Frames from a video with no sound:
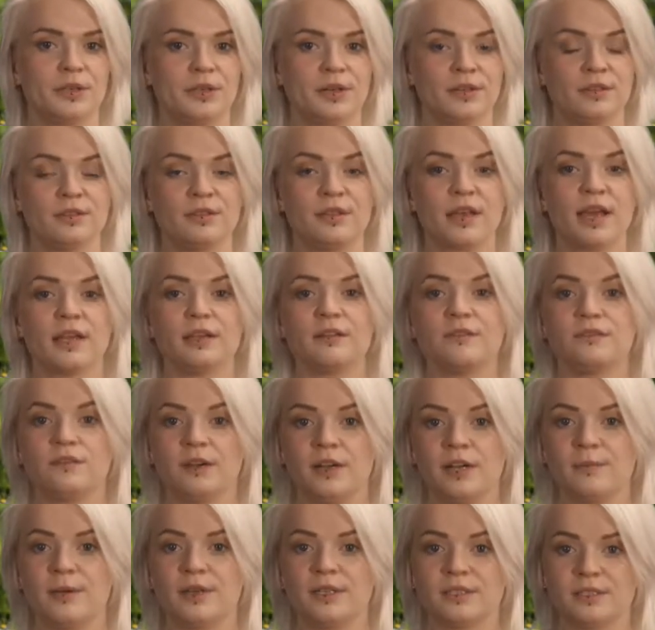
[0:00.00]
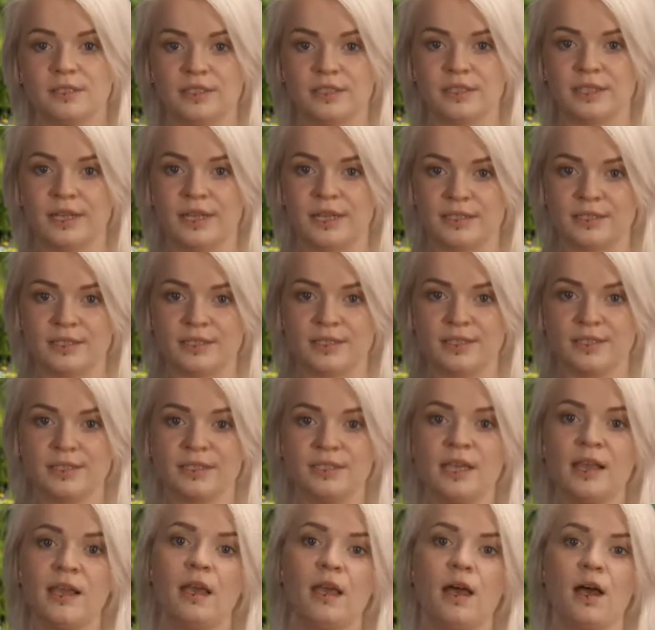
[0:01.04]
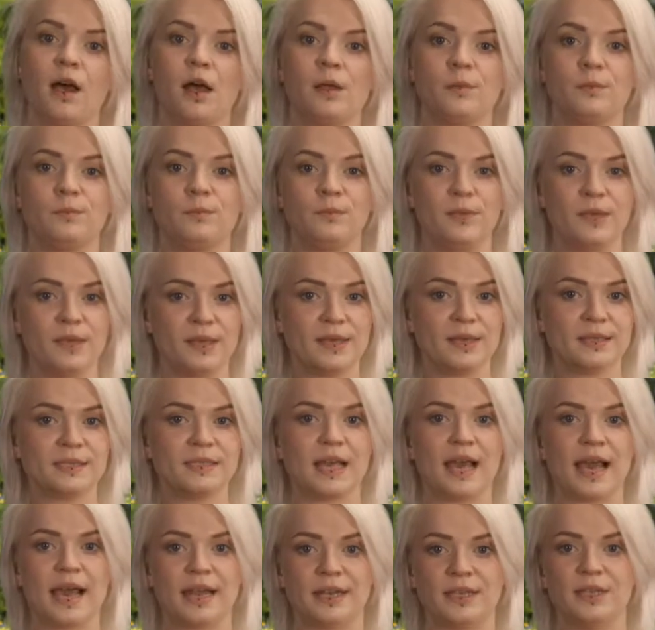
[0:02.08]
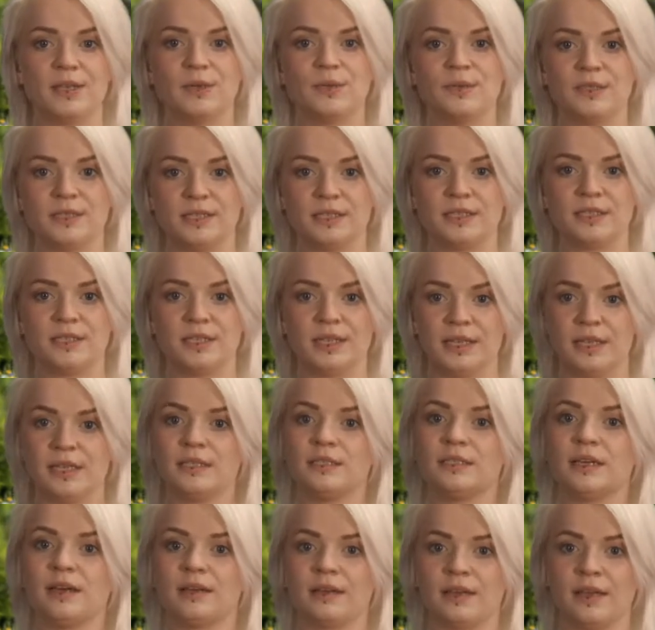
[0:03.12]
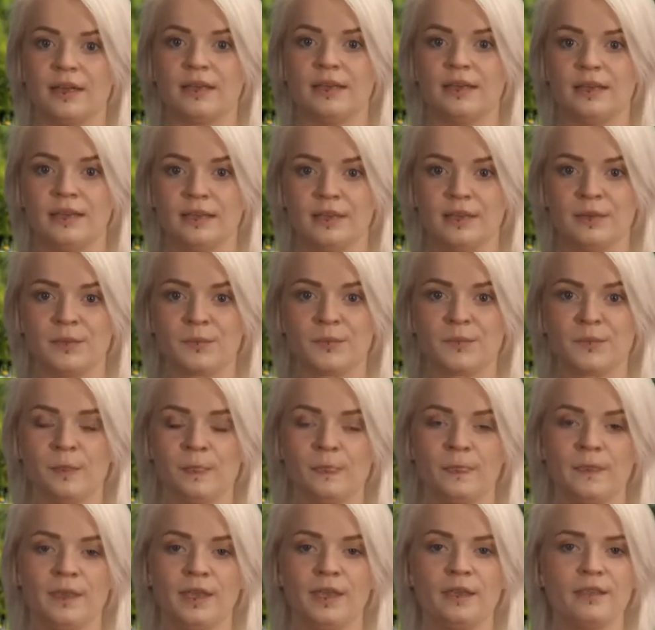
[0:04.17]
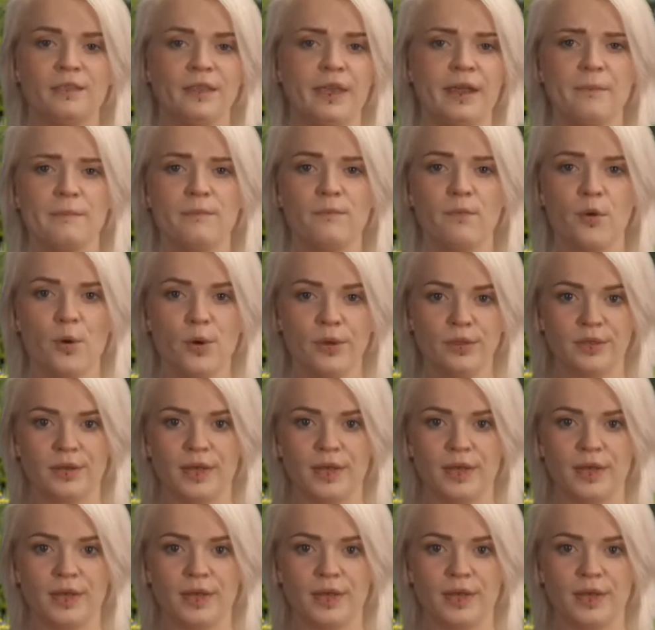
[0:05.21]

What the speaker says: Earth and Environmental Sciences on bees@ucc.ie. They're more than